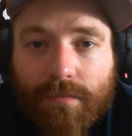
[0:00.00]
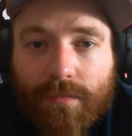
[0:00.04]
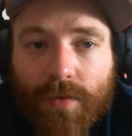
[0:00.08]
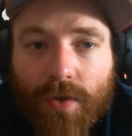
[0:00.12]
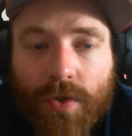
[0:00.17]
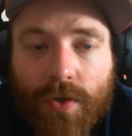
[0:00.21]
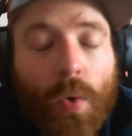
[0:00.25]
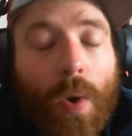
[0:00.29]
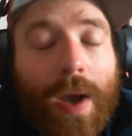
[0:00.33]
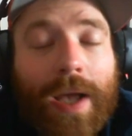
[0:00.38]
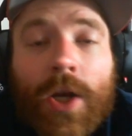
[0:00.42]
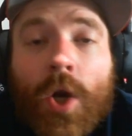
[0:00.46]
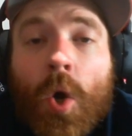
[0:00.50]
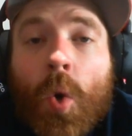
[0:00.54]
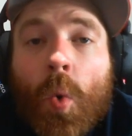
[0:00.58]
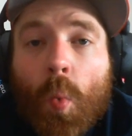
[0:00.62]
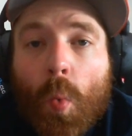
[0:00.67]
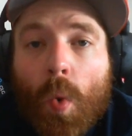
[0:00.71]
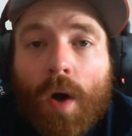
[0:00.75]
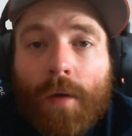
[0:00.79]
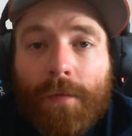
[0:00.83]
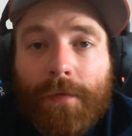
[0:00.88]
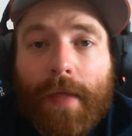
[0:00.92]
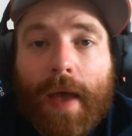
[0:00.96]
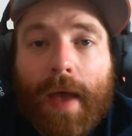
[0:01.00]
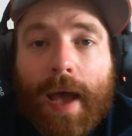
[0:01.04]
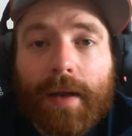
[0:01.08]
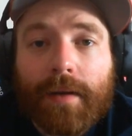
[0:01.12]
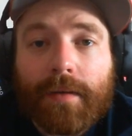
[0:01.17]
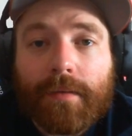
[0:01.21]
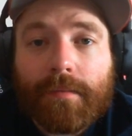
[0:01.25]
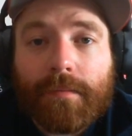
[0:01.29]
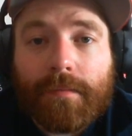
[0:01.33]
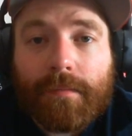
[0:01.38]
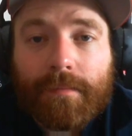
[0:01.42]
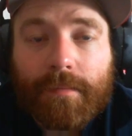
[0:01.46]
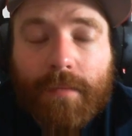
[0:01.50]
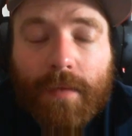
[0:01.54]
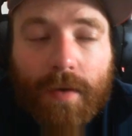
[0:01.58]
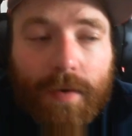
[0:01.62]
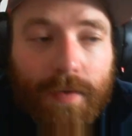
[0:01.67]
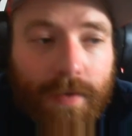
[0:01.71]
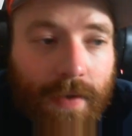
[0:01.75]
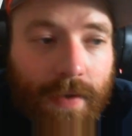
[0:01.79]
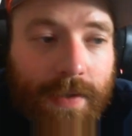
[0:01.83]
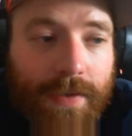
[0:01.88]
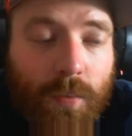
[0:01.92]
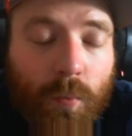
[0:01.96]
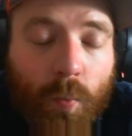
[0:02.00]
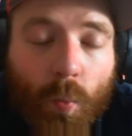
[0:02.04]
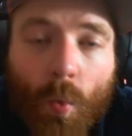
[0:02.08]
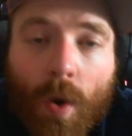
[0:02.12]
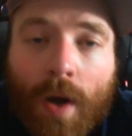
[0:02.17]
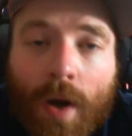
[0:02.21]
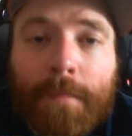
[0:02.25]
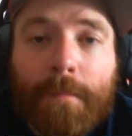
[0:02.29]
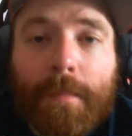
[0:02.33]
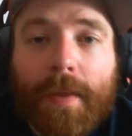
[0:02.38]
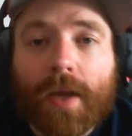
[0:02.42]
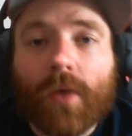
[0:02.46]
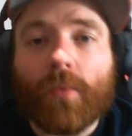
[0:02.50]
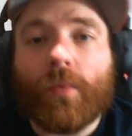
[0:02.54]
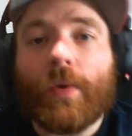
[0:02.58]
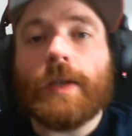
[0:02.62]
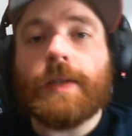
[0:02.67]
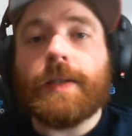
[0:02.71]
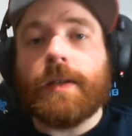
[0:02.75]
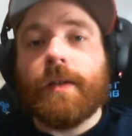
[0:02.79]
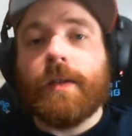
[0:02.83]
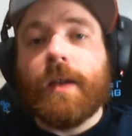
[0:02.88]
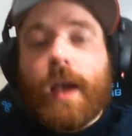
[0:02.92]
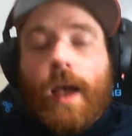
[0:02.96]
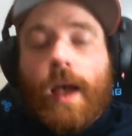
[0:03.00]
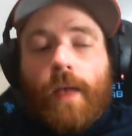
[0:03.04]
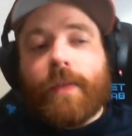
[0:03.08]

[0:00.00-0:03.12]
So I don't want that. So that's one big reason.